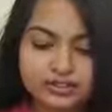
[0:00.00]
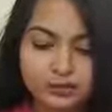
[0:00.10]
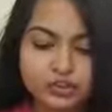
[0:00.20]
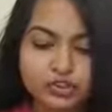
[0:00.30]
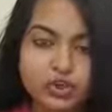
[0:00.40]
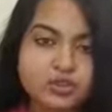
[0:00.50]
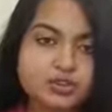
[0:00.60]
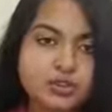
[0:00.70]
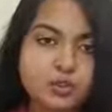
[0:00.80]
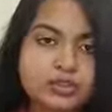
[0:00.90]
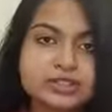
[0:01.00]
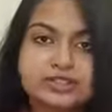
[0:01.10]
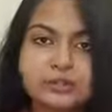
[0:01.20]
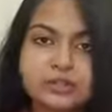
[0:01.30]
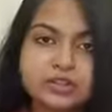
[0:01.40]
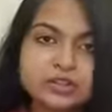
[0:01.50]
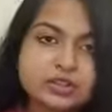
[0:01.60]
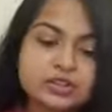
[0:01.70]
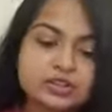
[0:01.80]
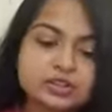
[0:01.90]
which are scored
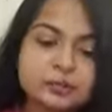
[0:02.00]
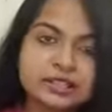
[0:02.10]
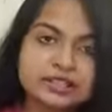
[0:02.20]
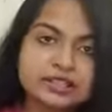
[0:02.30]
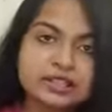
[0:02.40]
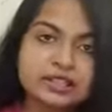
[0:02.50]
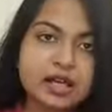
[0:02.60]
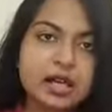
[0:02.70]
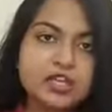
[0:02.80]
similarly to the PTE,